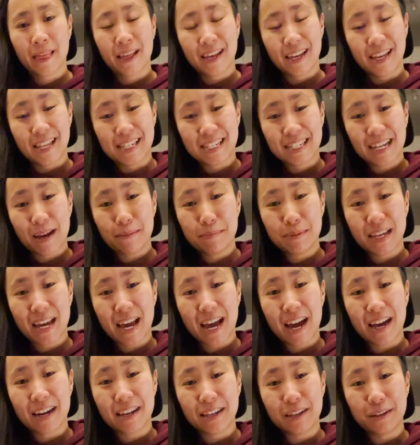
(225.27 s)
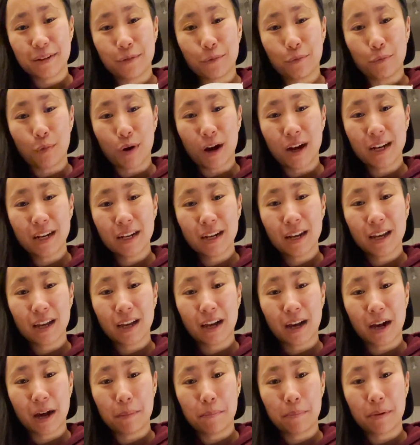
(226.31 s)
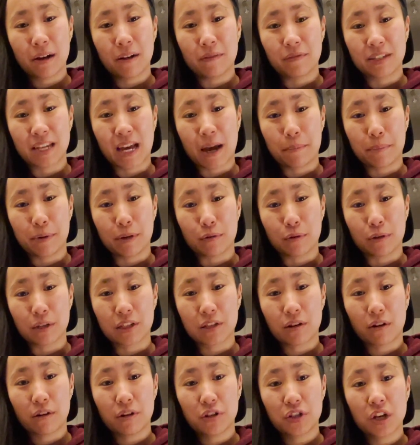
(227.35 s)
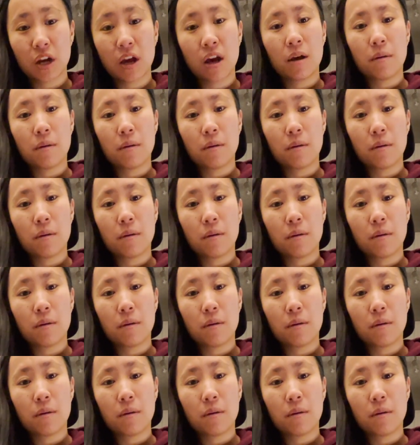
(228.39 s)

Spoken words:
it's time to add in 1 cup of tapioca starch,